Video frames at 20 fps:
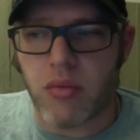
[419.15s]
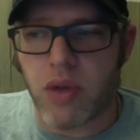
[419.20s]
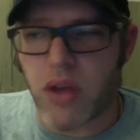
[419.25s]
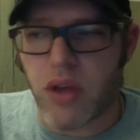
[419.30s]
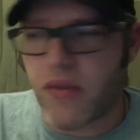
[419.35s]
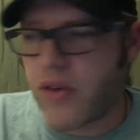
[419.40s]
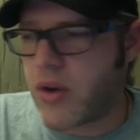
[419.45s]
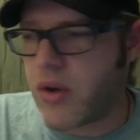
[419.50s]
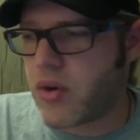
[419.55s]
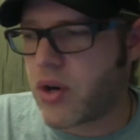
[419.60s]

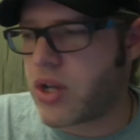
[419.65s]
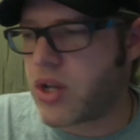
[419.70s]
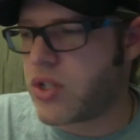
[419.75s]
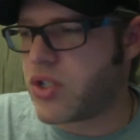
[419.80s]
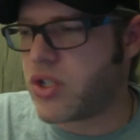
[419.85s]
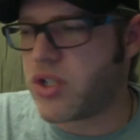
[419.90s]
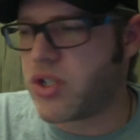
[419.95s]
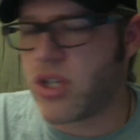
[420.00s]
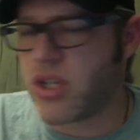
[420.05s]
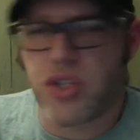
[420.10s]
If I were
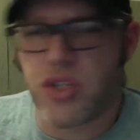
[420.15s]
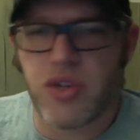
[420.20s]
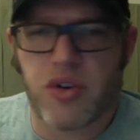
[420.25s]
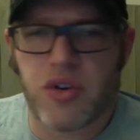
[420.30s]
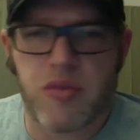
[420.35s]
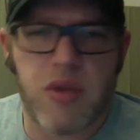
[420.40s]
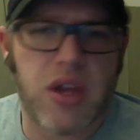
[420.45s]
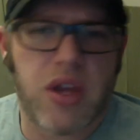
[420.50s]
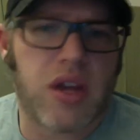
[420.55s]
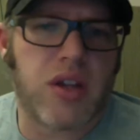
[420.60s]
just
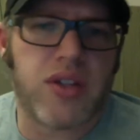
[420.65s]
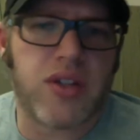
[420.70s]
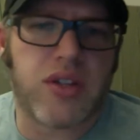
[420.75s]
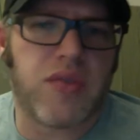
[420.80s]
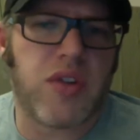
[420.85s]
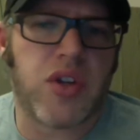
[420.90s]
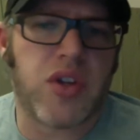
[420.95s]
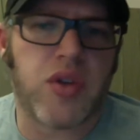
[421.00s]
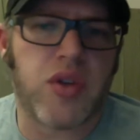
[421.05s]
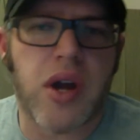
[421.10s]
considering making a
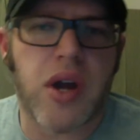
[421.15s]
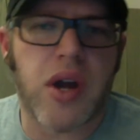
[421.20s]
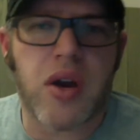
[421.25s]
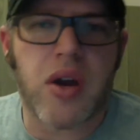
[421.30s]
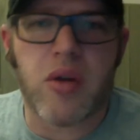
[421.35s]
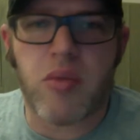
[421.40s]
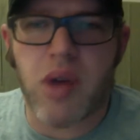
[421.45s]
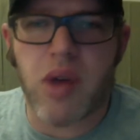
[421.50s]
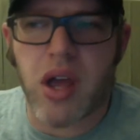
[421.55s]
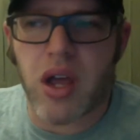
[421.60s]
72-hour
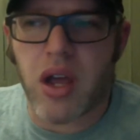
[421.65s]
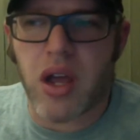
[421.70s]
bag, I